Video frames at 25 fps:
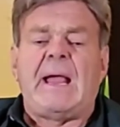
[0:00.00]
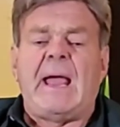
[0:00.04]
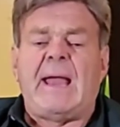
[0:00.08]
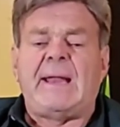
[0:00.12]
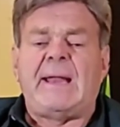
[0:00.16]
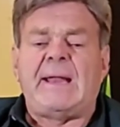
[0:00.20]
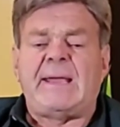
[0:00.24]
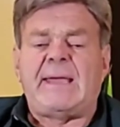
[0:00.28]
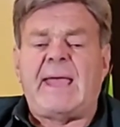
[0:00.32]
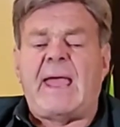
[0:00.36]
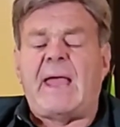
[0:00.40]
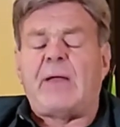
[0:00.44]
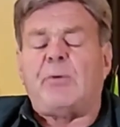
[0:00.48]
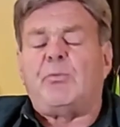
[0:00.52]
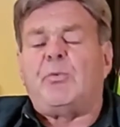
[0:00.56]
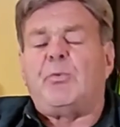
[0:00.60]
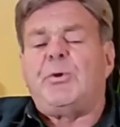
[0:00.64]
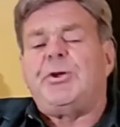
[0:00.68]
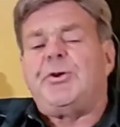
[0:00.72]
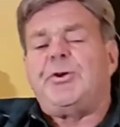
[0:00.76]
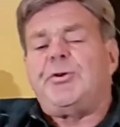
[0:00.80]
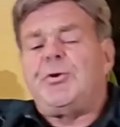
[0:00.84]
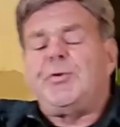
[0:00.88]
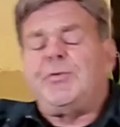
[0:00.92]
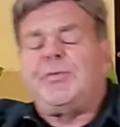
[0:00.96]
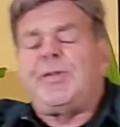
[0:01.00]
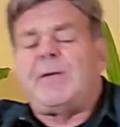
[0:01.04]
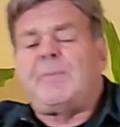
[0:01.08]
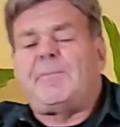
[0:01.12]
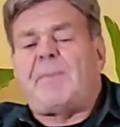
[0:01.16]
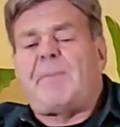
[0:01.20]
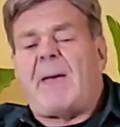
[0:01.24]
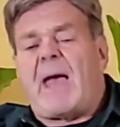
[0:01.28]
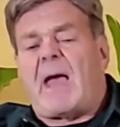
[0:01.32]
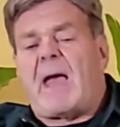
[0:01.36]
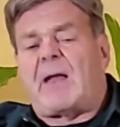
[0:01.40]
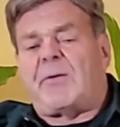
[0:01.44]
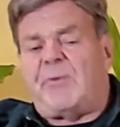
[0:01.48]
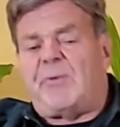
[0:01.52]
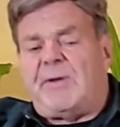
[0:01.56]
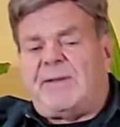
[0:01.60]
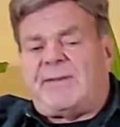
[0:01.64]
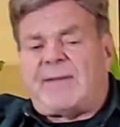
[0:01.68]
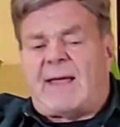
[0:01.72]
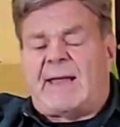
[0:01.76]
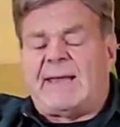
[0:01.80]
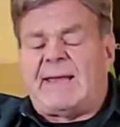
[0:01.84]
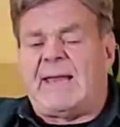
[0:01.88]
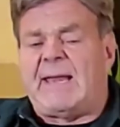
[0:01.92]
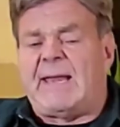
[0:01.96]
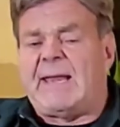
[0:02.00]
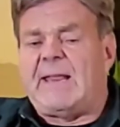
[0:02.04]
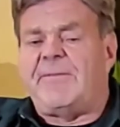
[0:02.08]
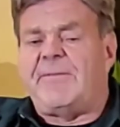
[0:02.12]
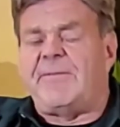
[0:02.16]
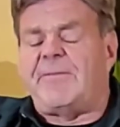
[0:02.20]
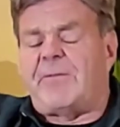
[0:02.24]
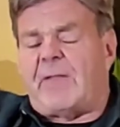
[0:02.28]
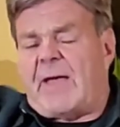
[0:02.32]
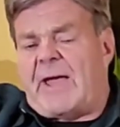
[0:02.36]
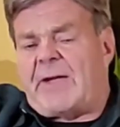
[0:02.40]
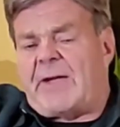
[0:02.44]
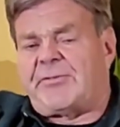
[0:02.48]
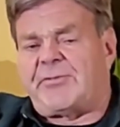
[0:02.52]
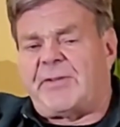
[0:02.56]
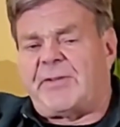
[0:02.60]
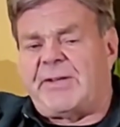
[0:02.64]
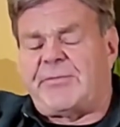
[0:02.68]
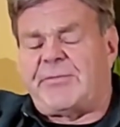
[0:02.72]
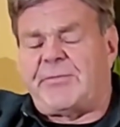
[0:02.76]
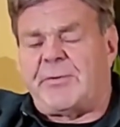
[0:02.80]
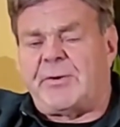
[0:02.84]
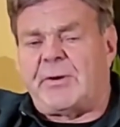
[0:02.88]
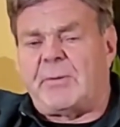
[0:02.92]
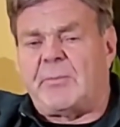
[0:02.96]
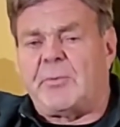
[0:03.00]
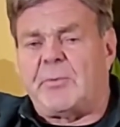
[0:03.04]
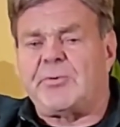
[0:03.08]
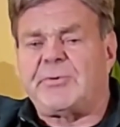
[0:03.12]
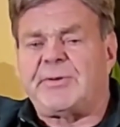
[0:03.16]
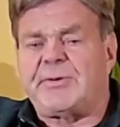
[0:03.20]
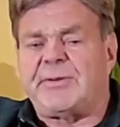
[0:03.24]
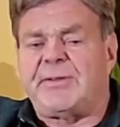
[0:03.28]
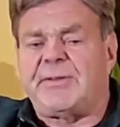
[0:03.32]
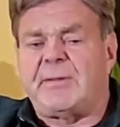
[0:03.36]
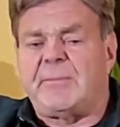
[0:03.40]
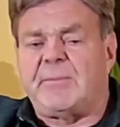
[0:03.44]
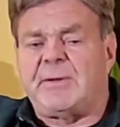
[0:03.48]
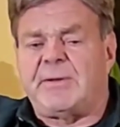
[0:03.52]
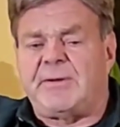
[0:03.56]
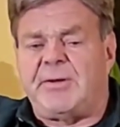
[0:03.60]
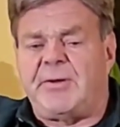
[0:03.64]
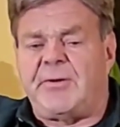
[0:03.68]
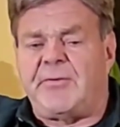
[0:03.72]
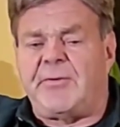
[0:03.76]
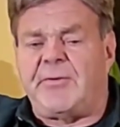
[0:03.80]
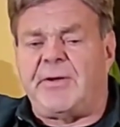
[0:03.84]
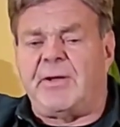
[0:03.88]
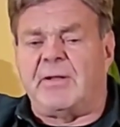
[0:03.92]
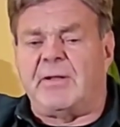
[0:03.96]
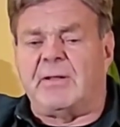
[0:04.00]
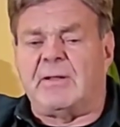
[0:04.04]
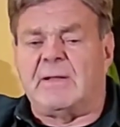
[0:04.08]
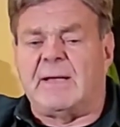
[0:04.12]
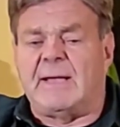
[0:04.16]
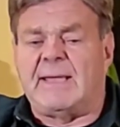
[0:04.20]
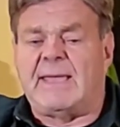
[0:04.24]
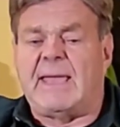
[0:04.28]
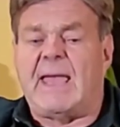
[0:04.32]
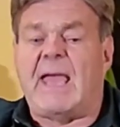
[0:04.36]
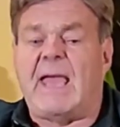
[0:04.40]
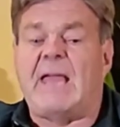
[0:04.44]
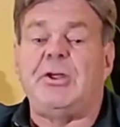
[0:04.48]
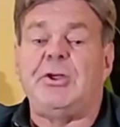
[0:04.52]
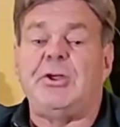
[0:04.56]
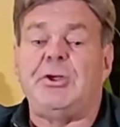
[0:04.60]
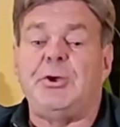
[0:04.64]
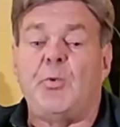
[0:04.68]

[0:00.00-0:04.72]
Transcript: And again, when you're using batteries on any flashlights for an emergency material, again,